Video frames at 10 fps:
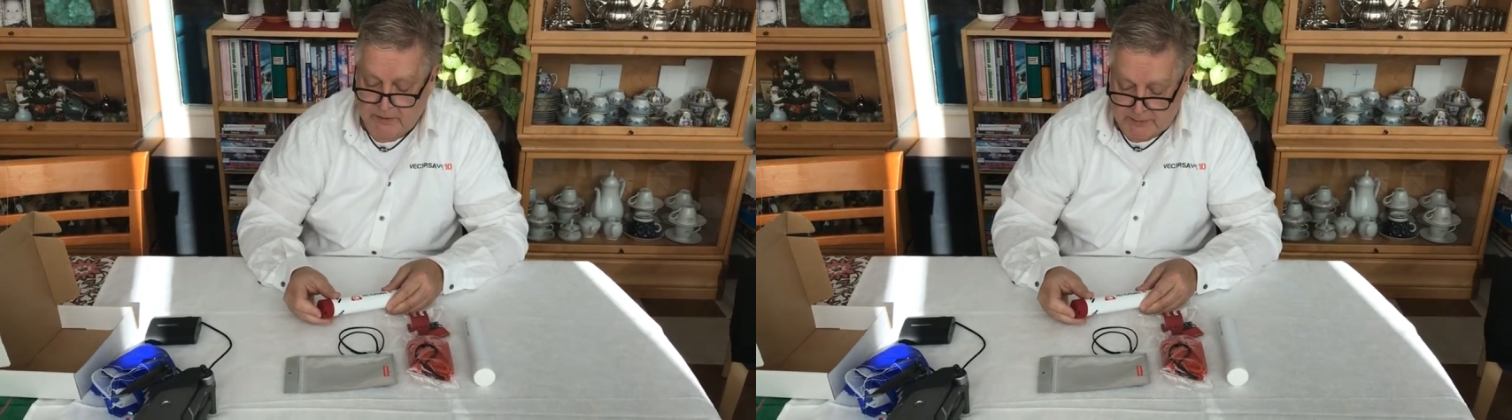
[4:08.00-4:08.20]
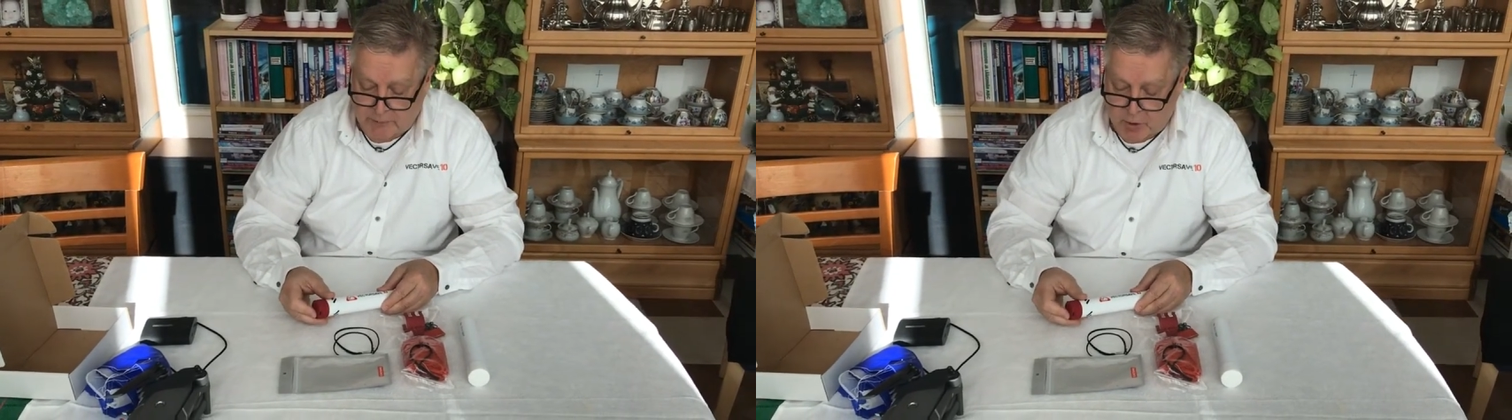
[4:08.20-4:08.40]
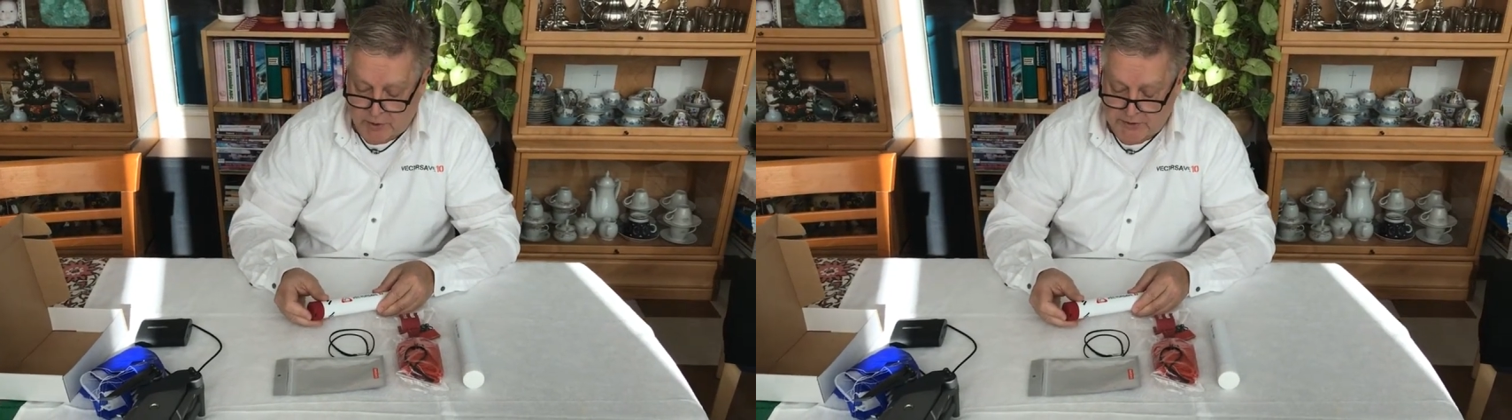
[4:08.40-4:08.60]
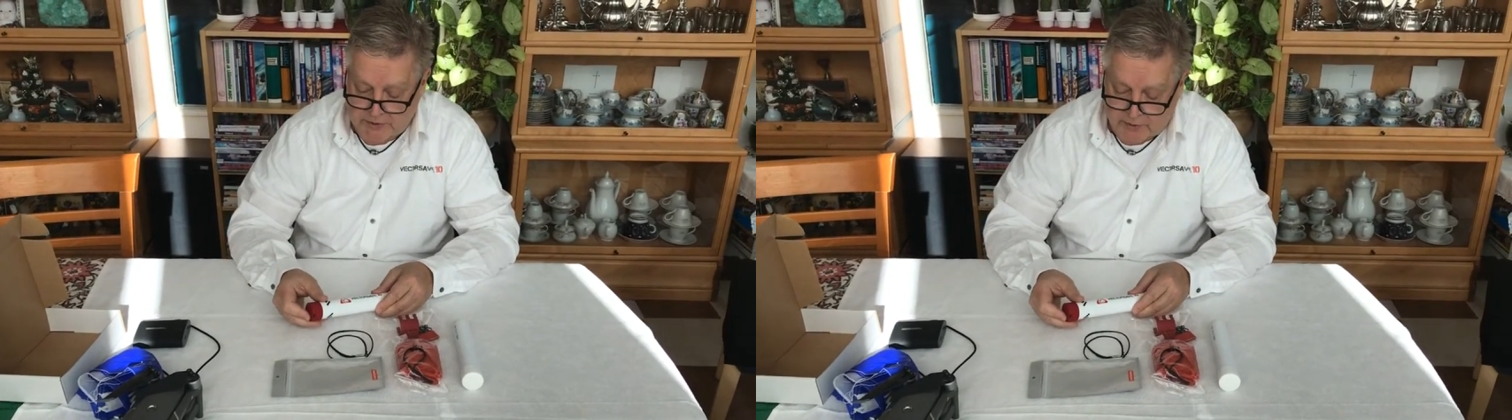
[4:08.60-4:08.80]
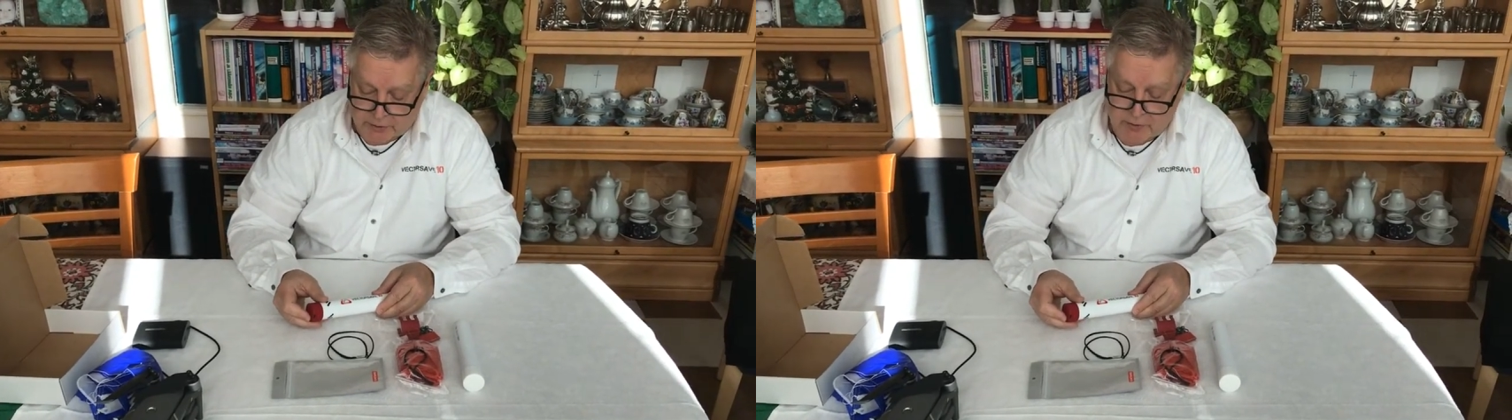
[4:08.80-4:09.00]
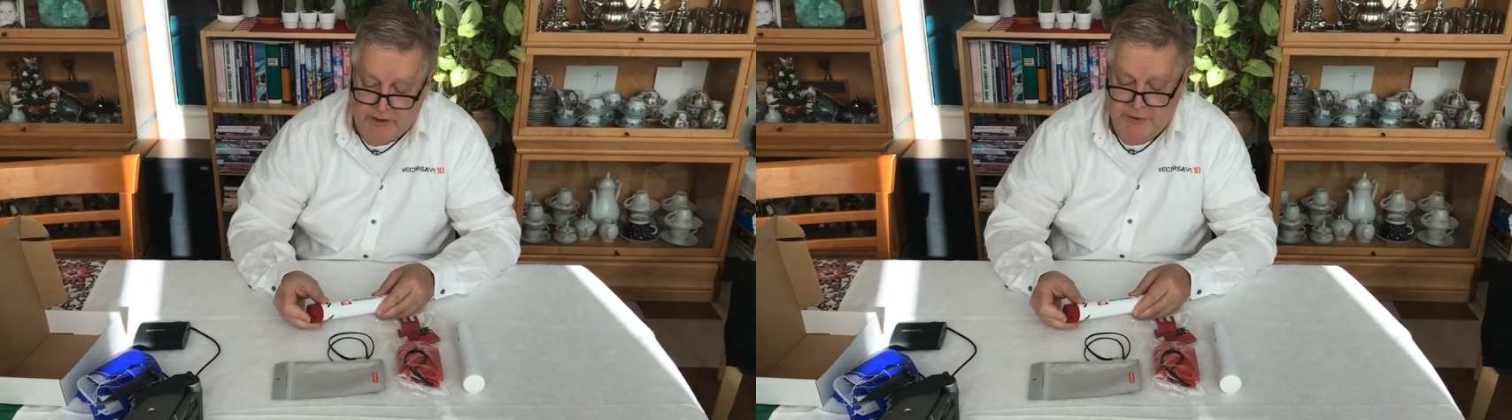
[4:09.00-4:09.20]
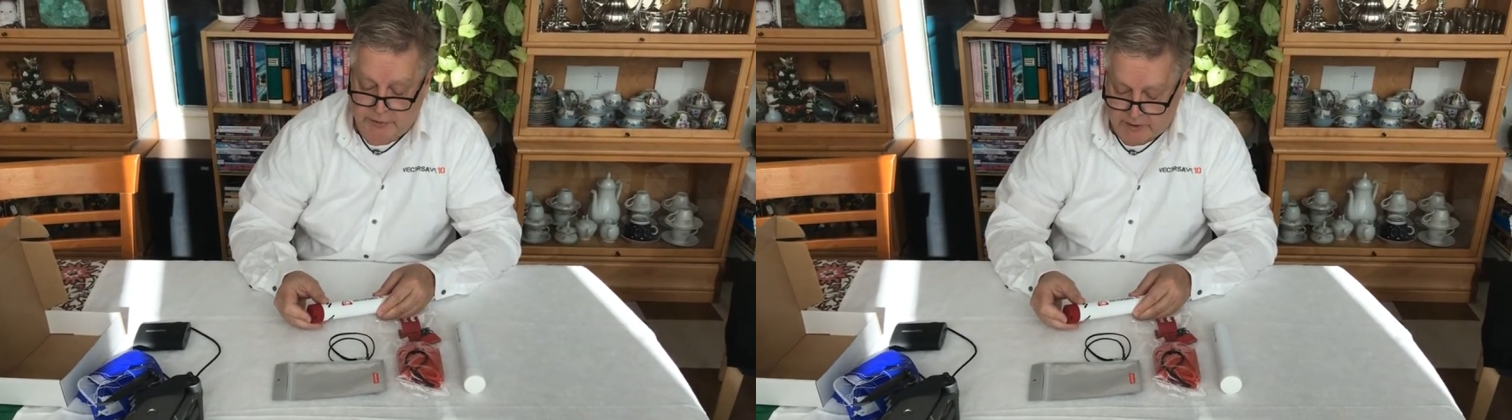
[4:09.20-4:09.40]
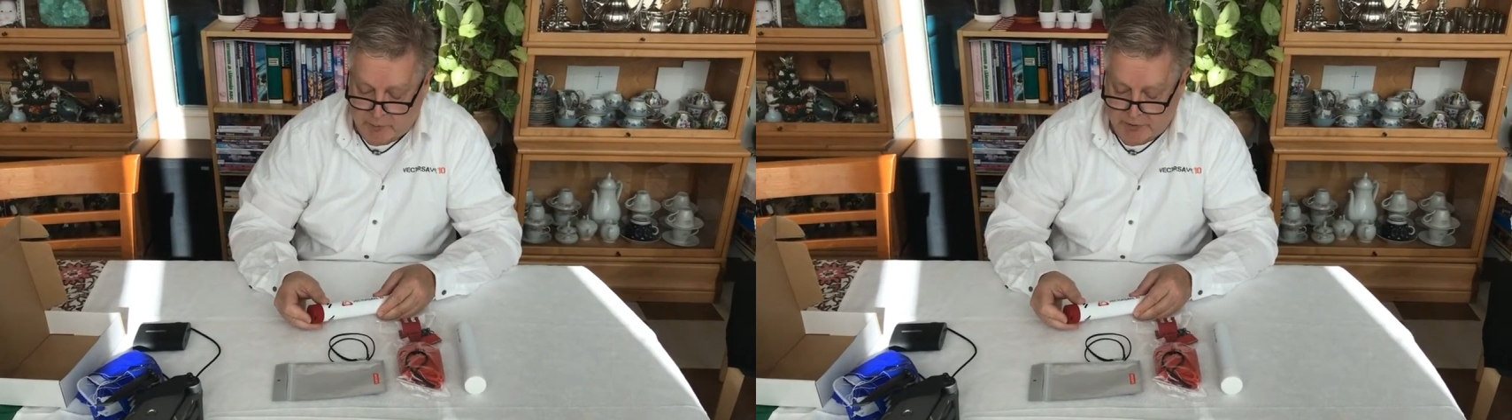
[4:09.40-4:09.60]
deploys or tries to
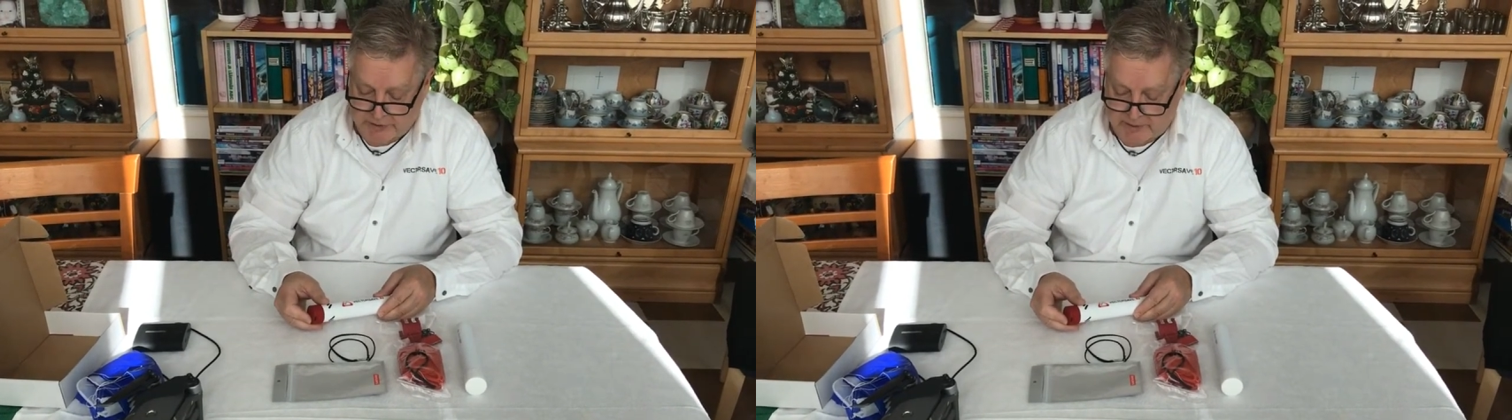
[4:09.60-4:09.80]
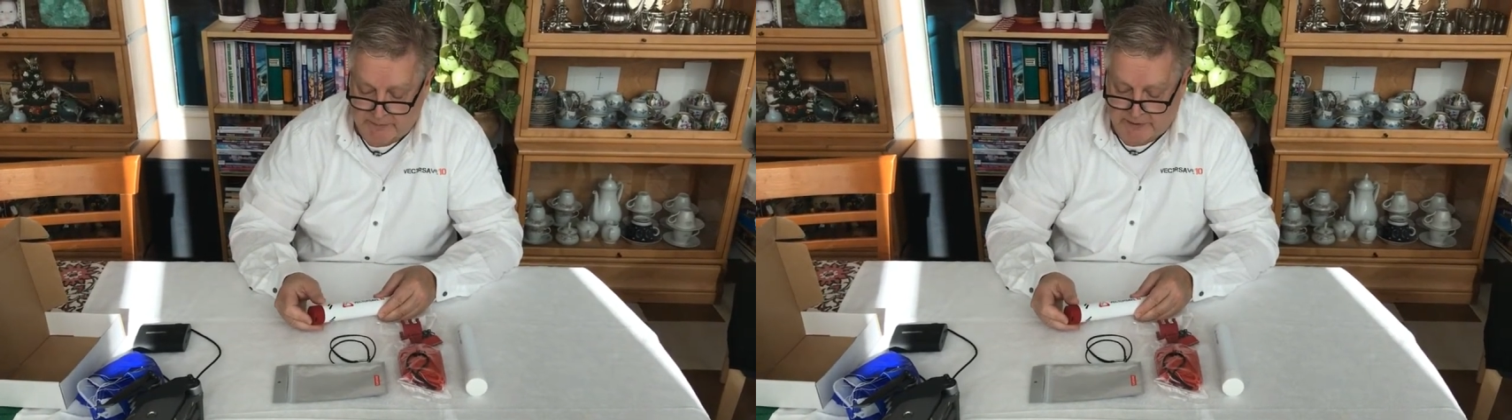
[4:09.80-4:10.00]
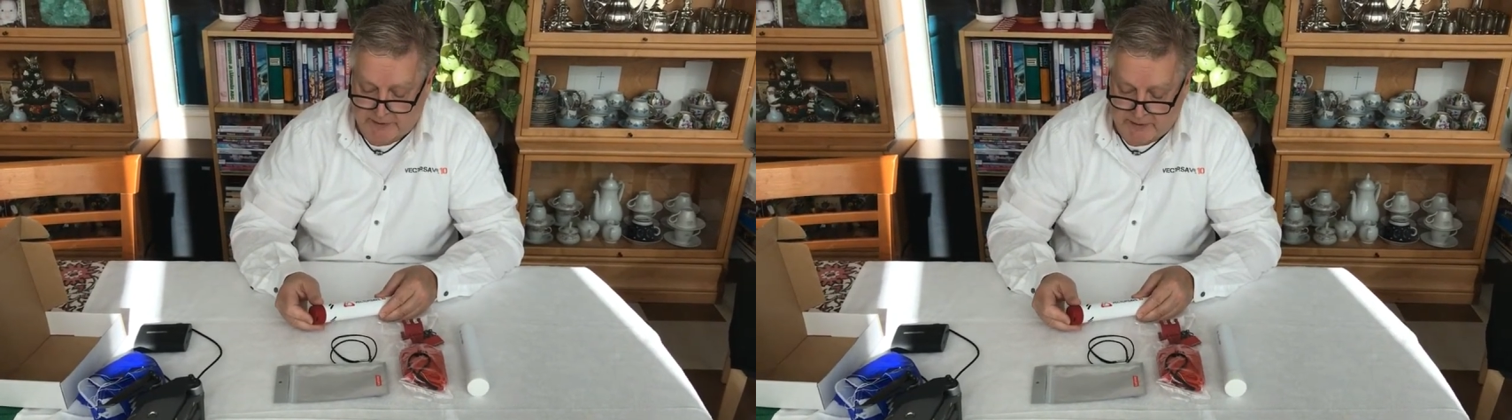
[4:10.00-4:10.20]
deploy something,